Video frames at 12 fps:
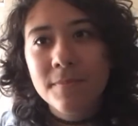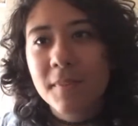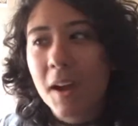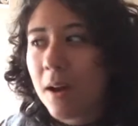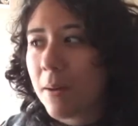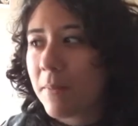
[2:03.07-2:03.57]

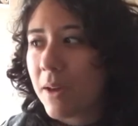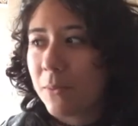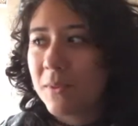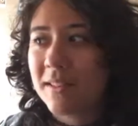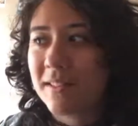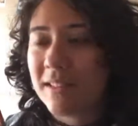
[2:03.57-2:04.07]
It
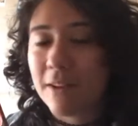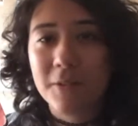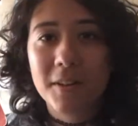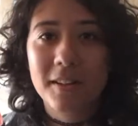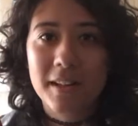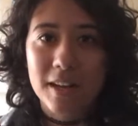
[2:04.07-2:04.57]
was
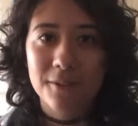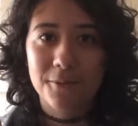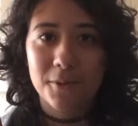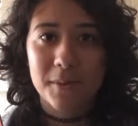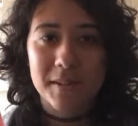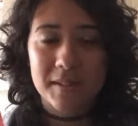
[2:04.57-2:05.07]
definitely
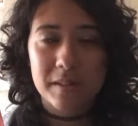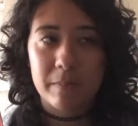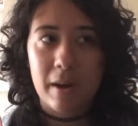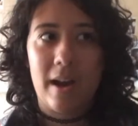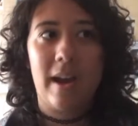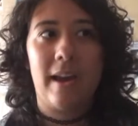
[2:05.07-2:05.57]
influenced
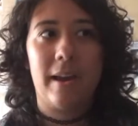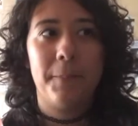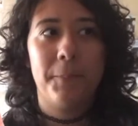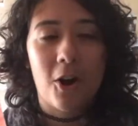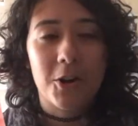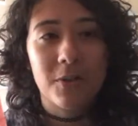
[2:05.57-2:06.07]
by
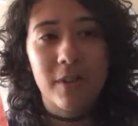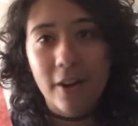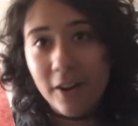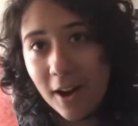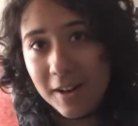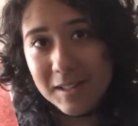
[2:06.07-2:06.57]
Are You
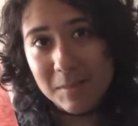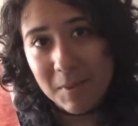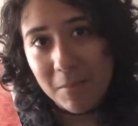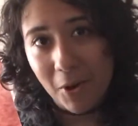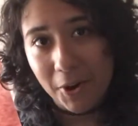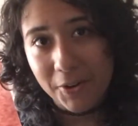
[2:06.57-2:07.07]
There, God? It's Me,
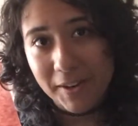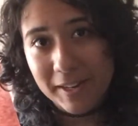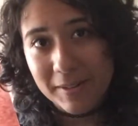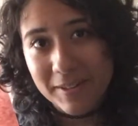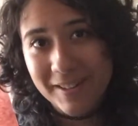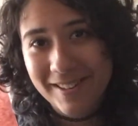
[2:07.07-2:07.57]

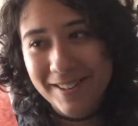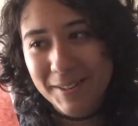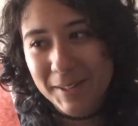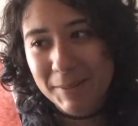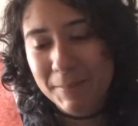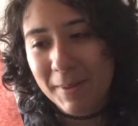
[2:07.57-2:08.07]
Margaret
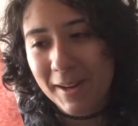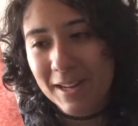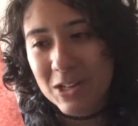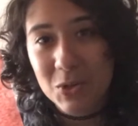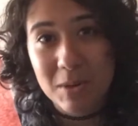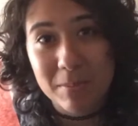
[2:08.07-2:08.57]
by Judy